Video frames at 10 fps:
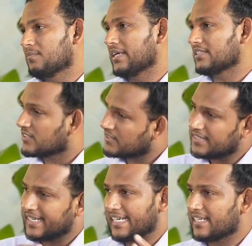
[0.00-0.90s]
Based on the
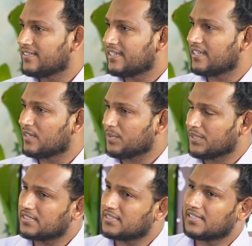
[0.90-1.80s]
data
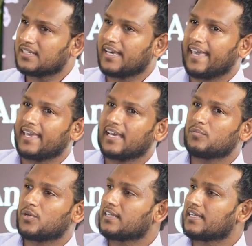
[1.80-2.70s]
variables, AI
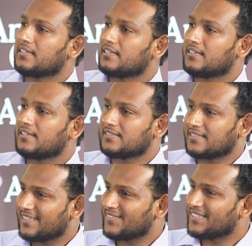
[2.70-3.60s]
model can
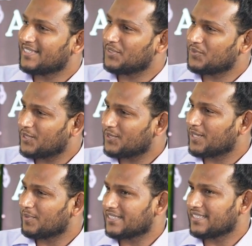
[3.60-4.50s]
decide whether you want to
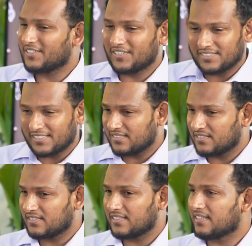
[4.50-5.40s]
upsell or
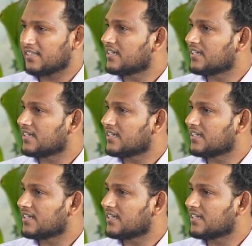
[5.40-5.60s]
just let the